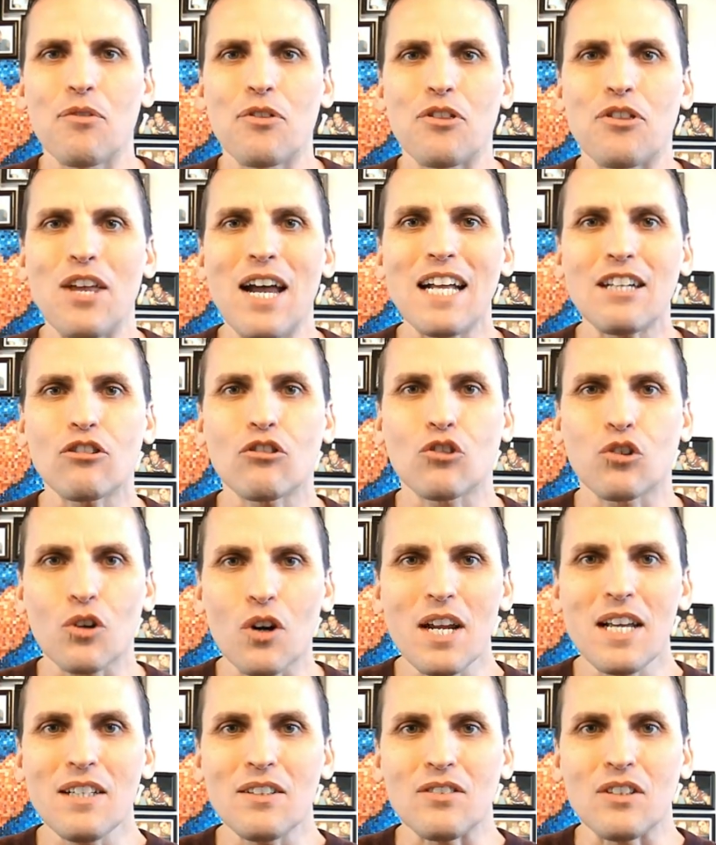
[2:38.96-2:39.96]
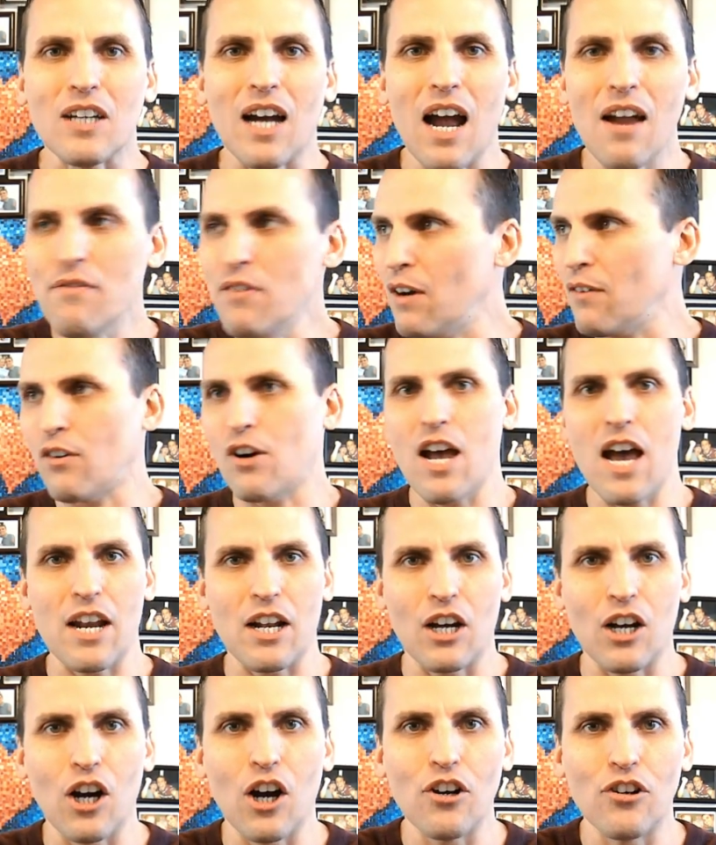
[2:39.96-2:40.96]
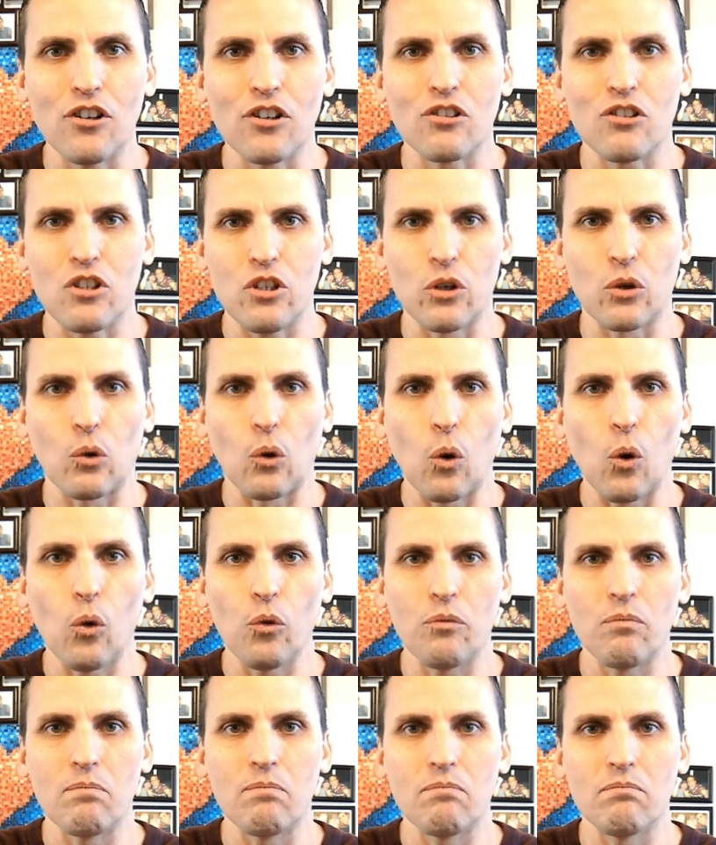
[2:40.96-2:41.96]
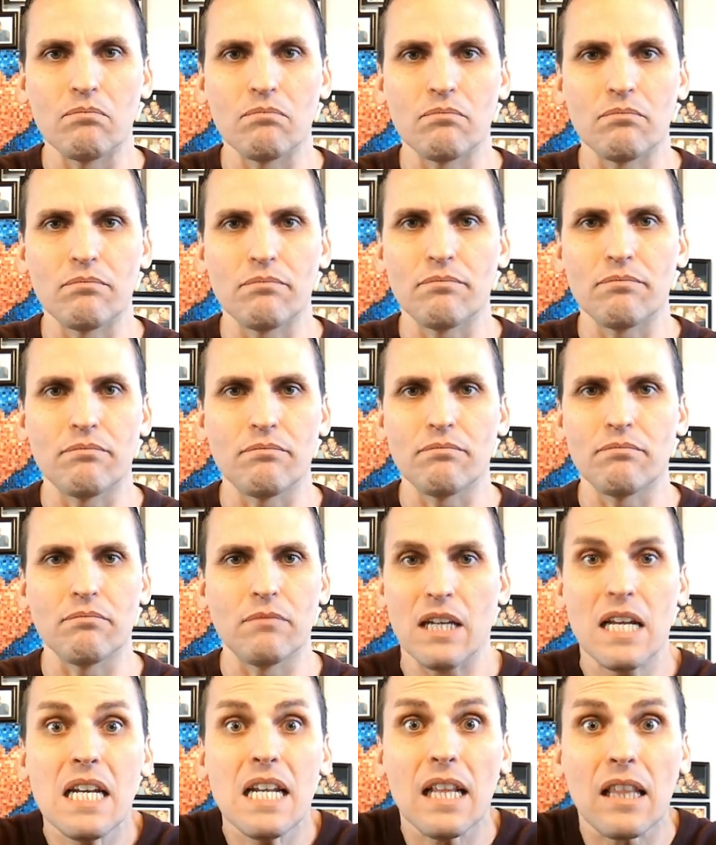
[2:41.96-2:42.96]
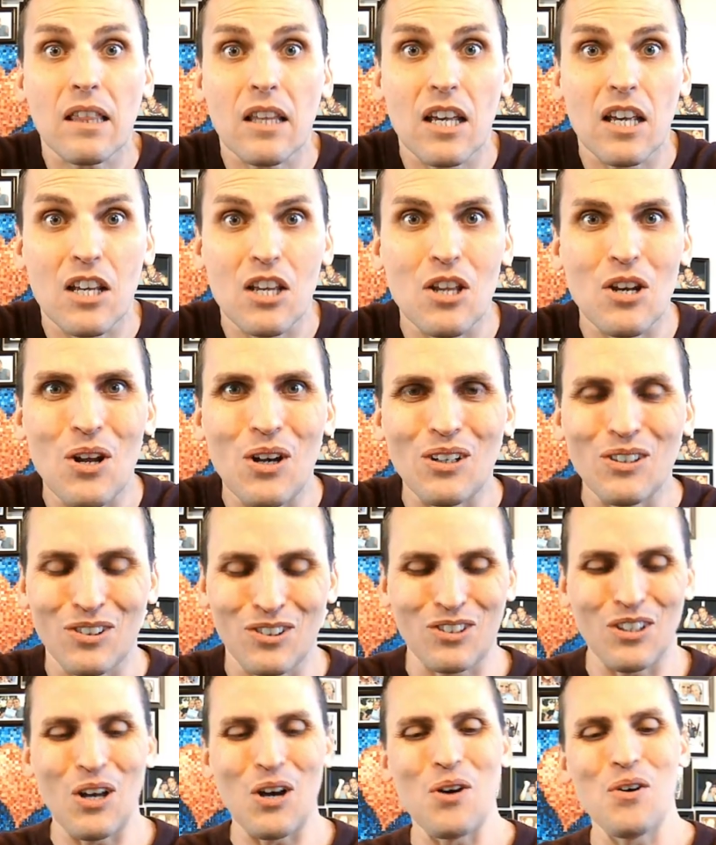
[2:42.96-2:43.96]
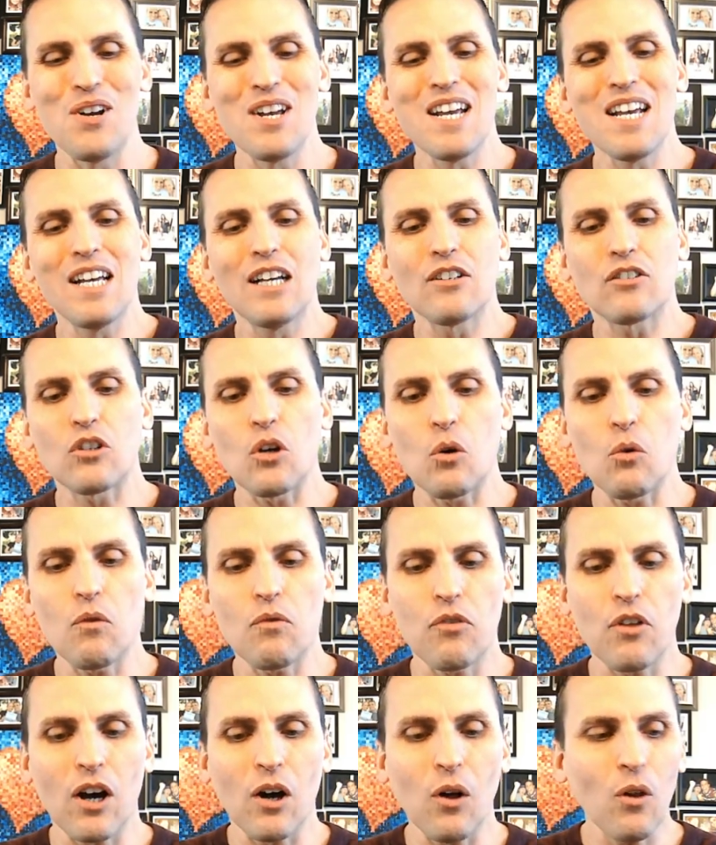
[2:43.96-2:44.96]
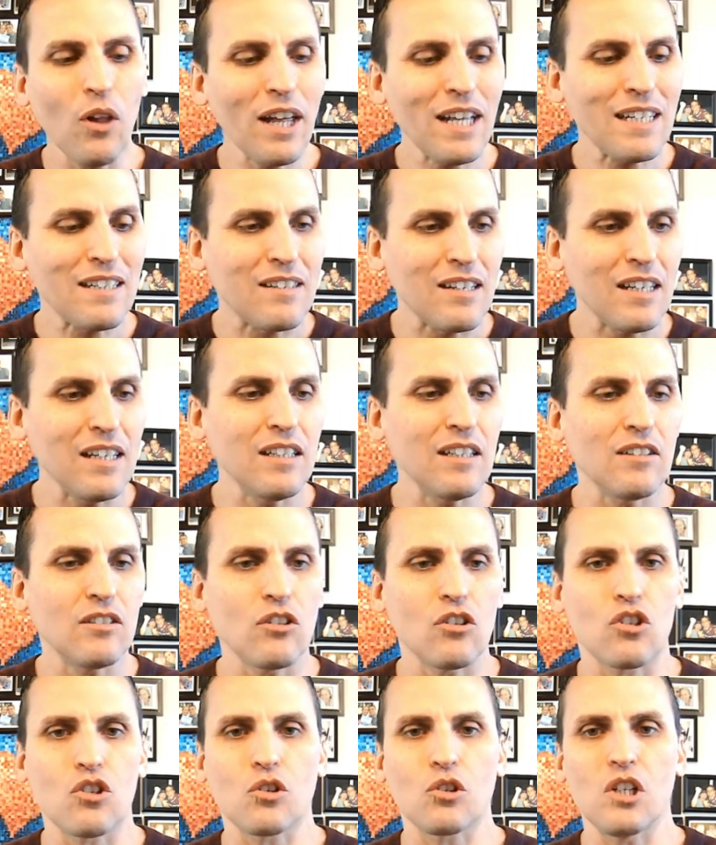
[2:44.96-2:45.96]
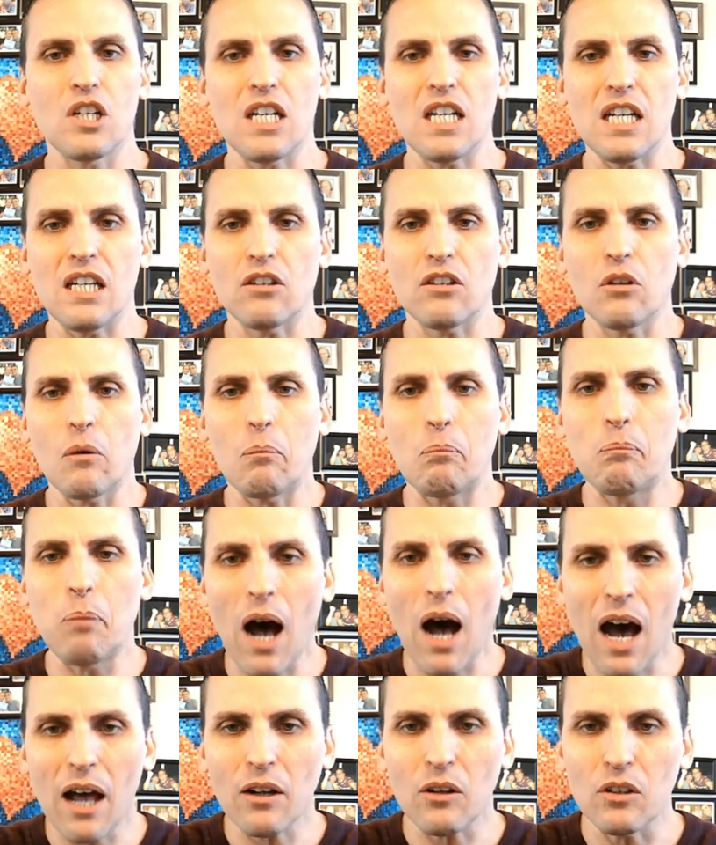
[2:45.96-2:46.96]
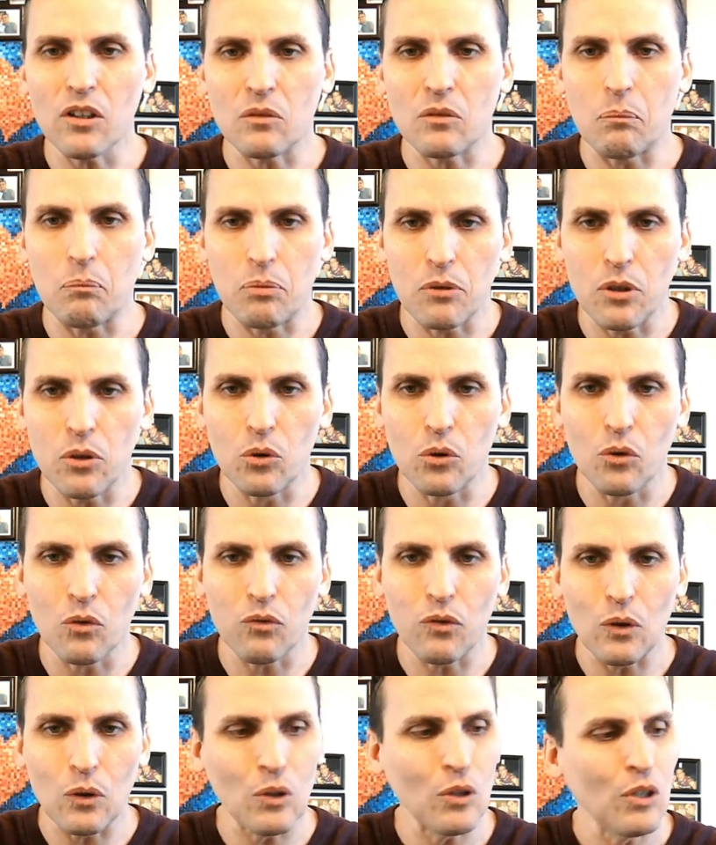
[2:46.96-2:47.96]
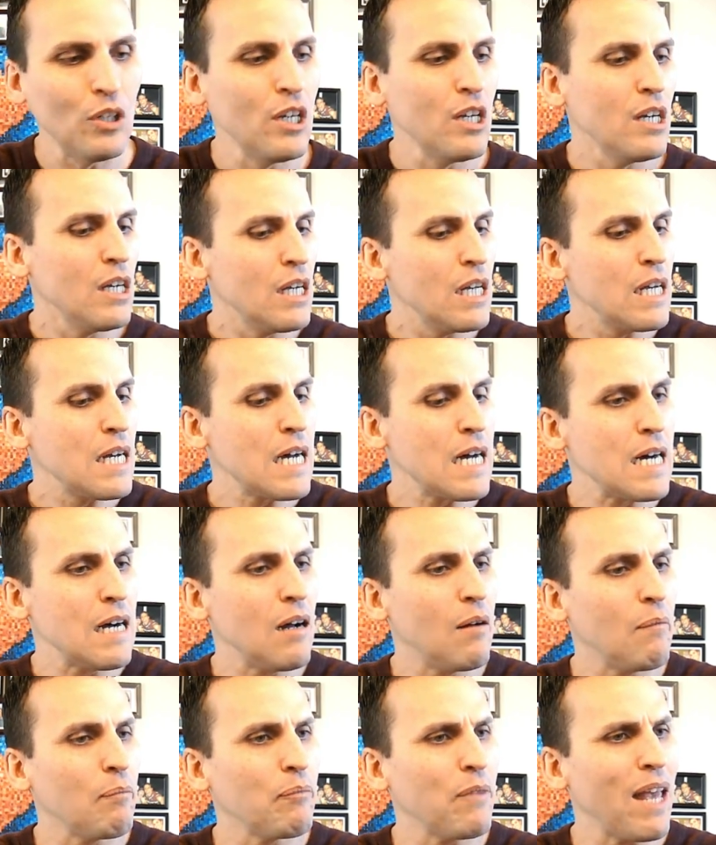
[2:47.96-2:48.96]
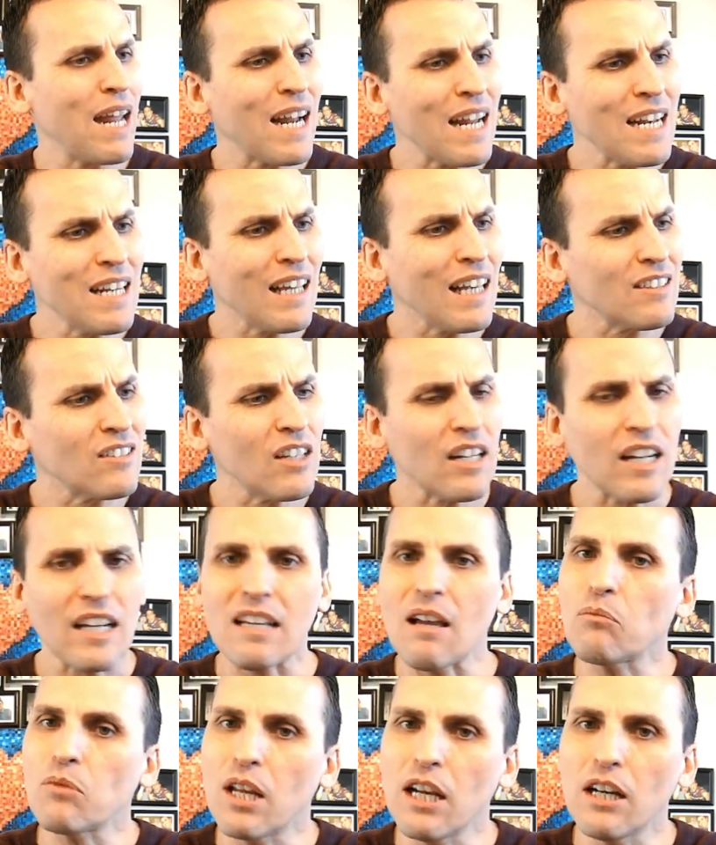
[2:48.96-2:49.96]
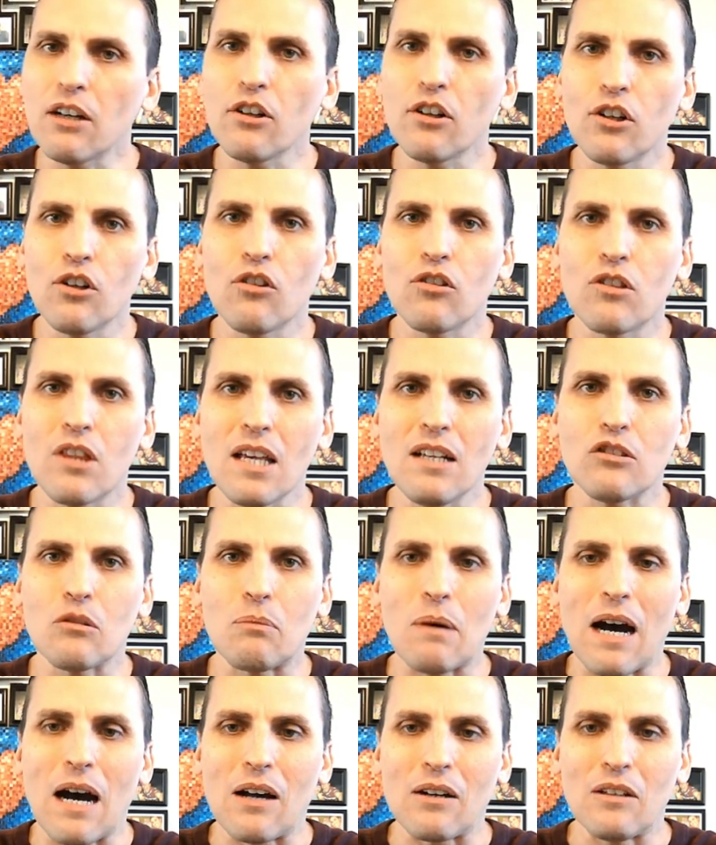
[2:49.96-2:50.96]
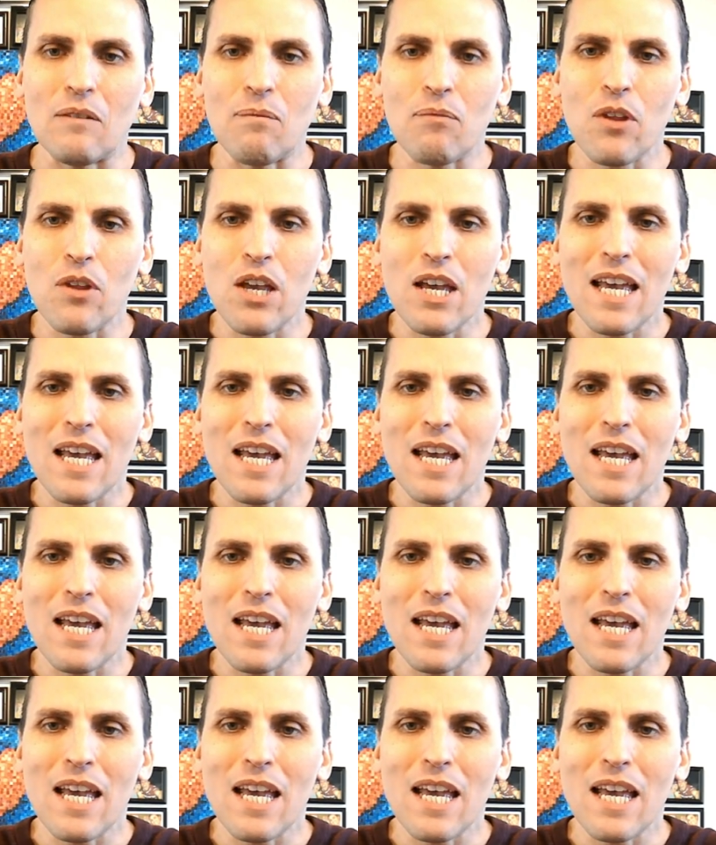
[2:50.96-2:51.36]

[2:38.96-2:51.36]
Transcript: that's crazy. I've never had a 100-year-old anything, you know. So the whole idea is intriguing. The bottle is beautiful, and like I said, I kept hearing good things about it.